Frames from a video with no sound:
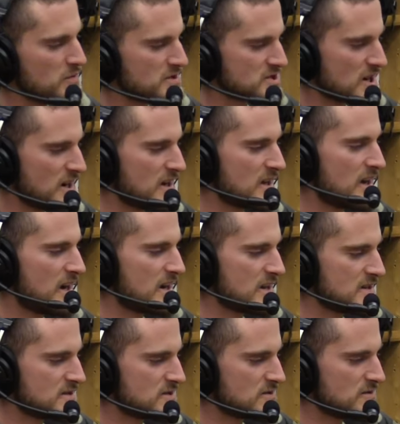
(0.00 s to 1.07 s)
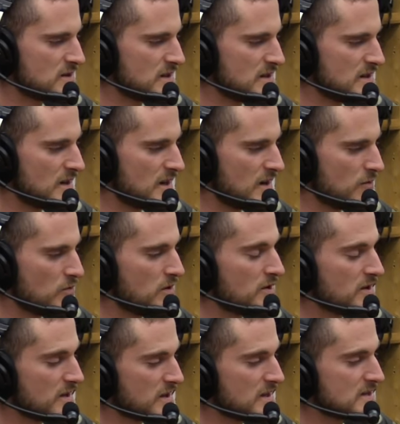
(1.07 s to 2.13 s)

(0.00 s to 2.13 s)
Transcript: which kind of got into the uh, well, it